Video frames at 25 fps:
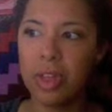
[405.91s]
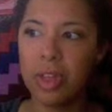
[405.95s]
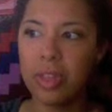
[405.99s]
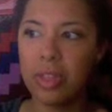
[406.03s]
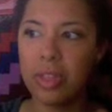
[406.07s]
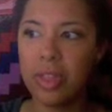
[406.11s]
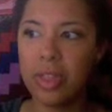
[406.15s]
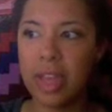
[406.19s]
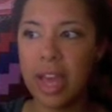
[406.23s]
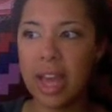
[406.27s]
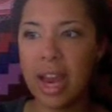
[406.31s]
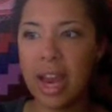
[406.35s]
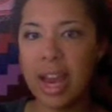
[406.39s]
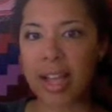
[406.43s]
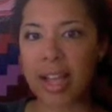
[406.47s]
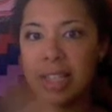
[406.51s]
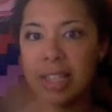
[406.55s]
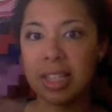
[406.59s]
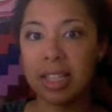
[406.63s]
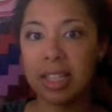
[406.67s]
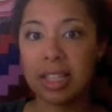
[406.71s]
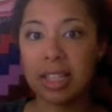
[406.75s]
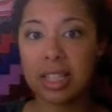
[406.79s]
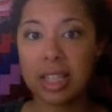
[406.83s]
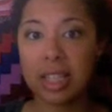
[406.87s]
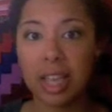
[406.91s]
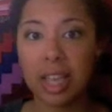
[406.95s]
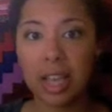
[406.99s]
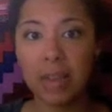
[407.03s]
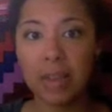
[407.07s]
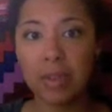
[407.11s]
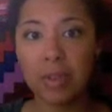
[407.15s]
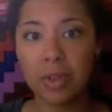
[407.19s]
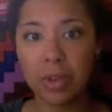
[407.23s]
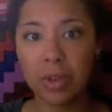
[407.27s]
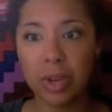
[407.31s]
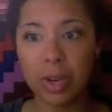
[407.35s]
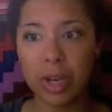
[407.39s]
the Atlantic slave
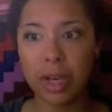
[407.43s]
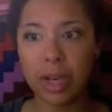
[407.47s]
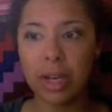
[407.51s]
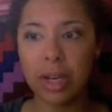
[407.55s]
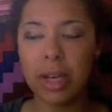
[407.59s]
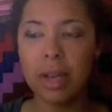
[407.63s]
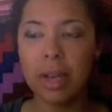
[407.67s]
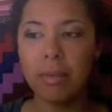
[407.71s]
trade,